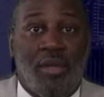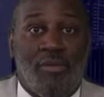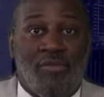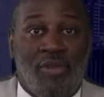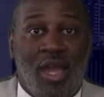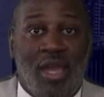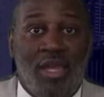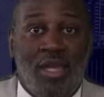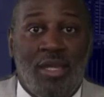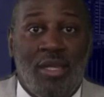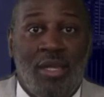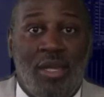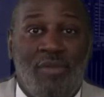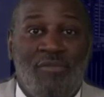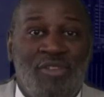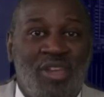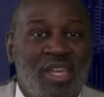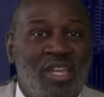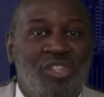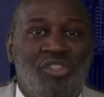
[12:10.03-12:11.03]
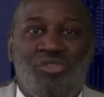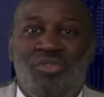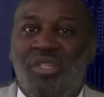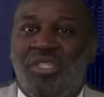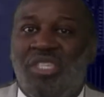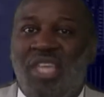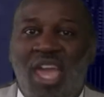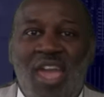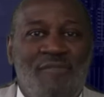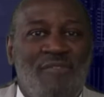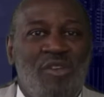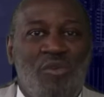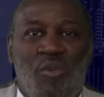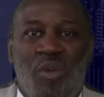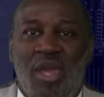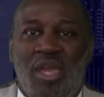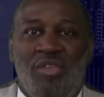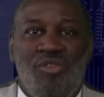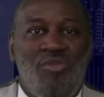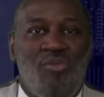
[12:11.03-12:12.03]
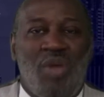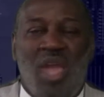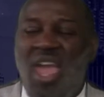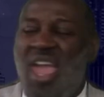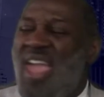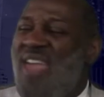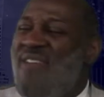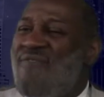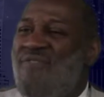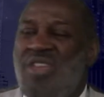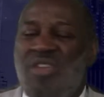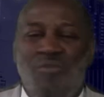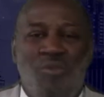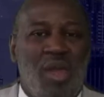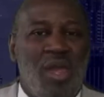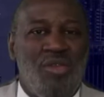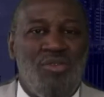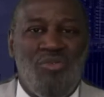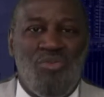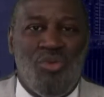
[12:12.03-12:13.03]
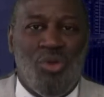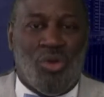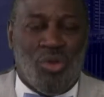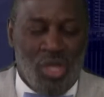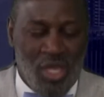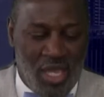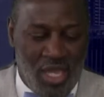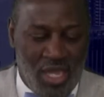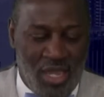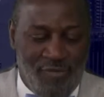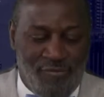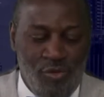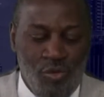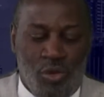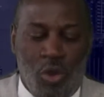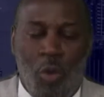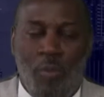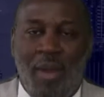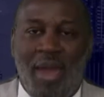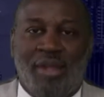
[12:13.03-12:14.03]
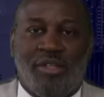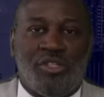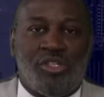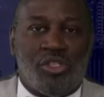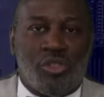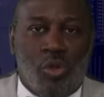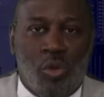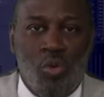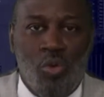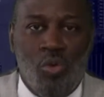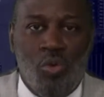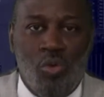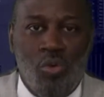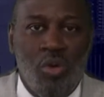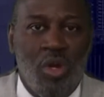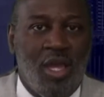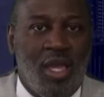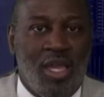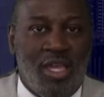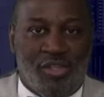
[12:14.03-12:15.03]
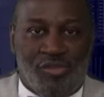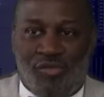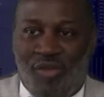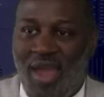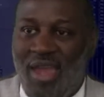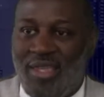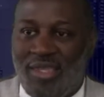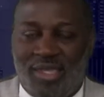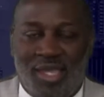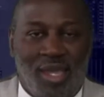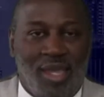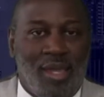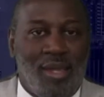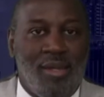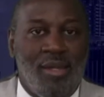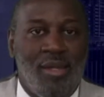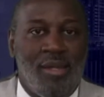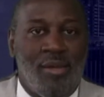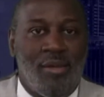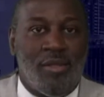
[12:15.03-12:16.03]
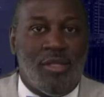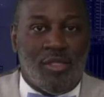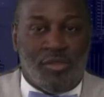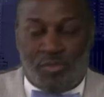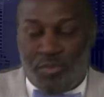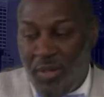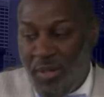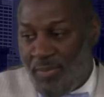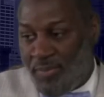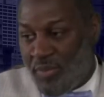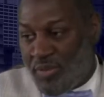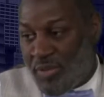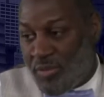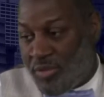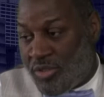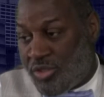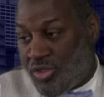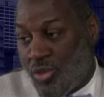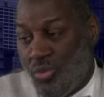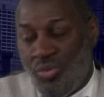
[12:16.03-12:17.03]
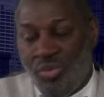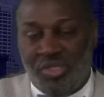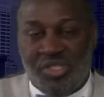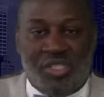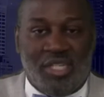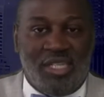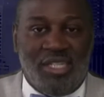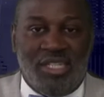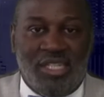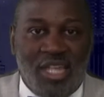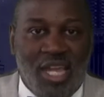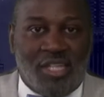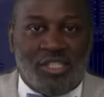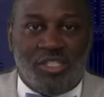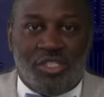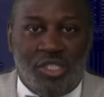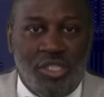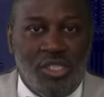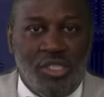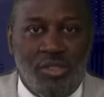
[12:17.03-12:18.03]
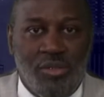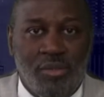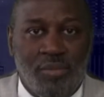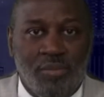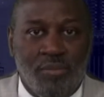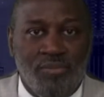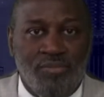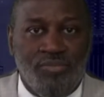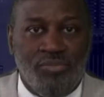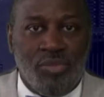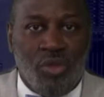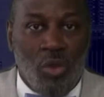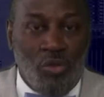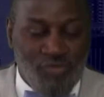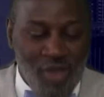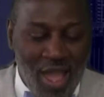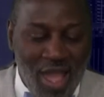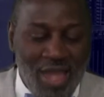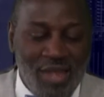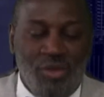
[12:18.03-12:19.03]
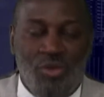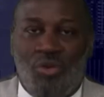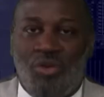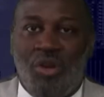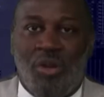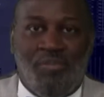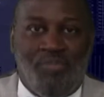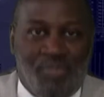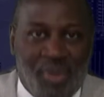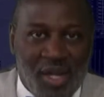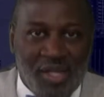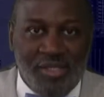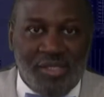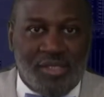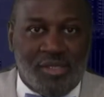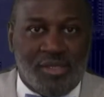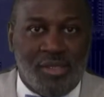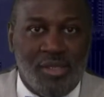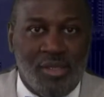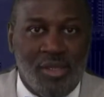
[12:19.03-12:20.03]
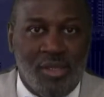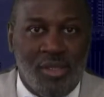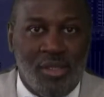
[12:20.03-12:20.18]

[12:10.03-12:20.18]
right? Reentry is everywhere you look. If you go back to school, it's right there. There's people, the students sitting next to you, riding on the bus,